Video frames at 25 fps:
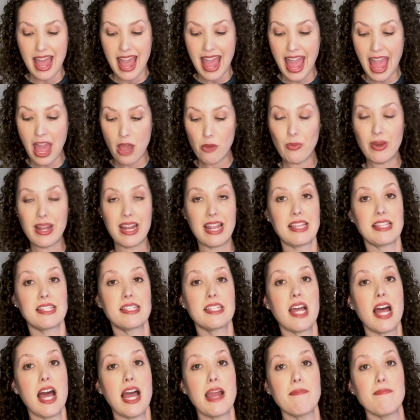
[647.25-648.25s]
And when it's
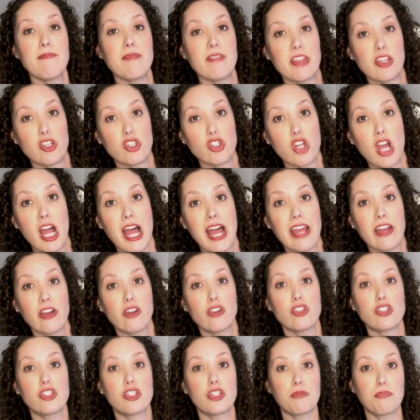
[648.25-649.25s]
time for the
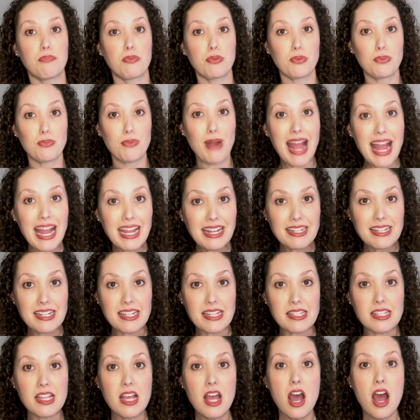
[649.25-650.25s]
child to
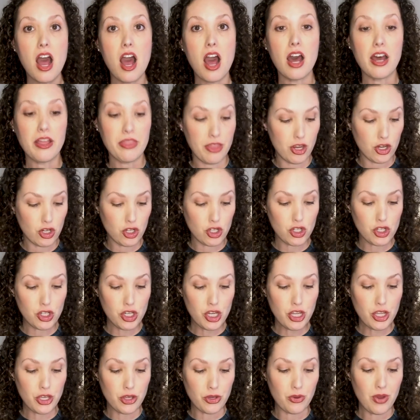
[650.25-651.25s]
practice on their
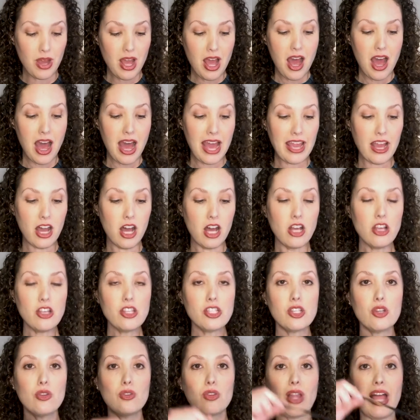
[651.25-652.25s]
shoe, I
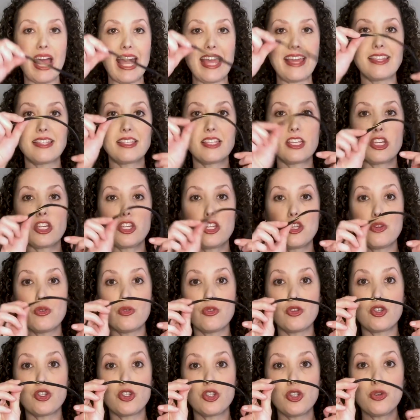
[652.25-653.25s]
also like to
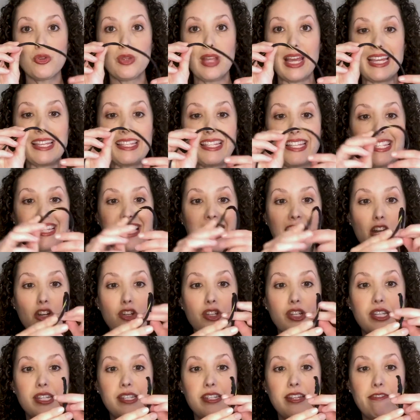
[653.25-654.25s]
use shoelaces that are
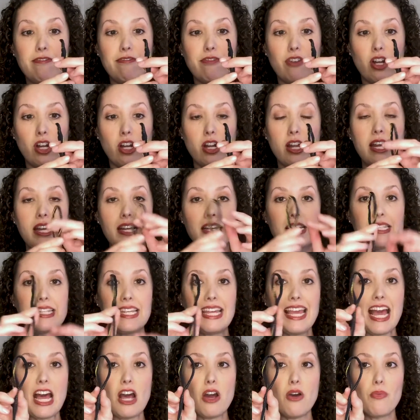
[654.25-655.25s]
stiffer.
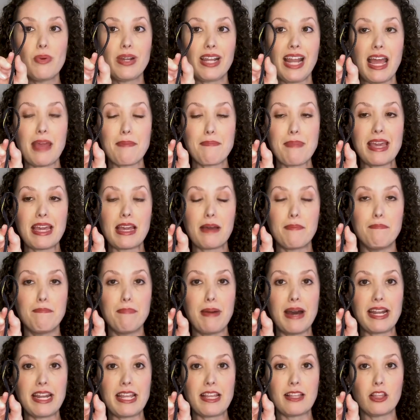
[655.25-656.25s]
See how when I make a
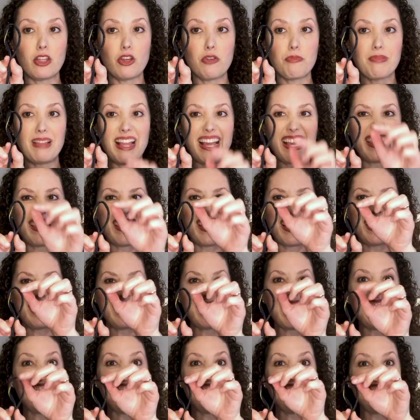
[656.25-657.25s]
bunny loop like
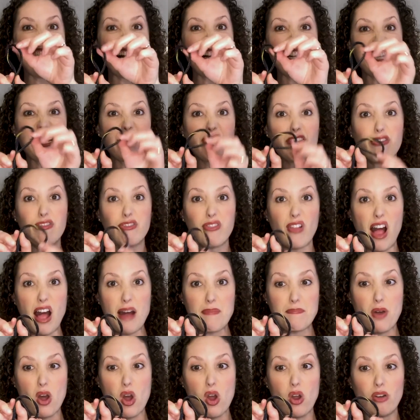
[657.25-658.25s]
this, it doesn't
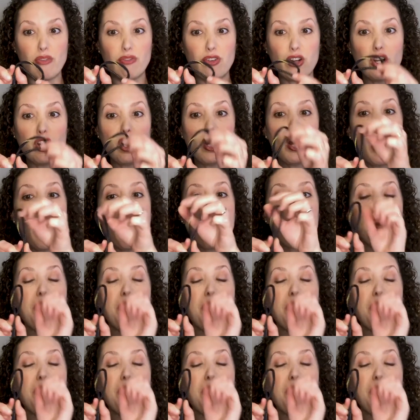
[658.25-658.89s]
flop over?